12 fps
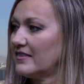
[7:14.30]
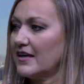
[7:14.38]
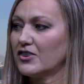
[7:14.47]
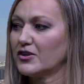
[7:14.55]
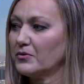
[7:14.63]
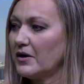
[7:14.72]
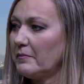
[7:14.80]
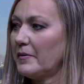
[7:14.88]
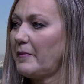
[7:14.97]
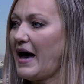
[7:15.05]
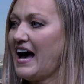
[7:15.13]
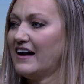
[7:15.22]
They threw up a
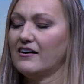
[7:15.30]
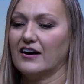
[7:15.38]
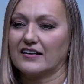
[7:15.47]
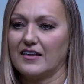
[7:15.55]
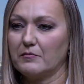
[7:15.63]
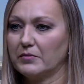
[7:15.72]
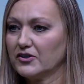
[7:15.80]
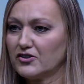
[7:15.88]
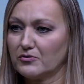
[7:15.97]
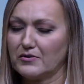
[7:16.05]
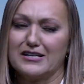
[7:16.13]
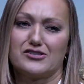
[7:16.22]
paddock. They built
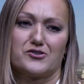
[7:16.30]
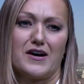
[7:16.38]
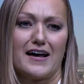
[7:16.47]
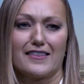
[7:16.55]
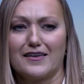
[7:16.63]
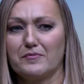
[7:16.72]
a racetrack.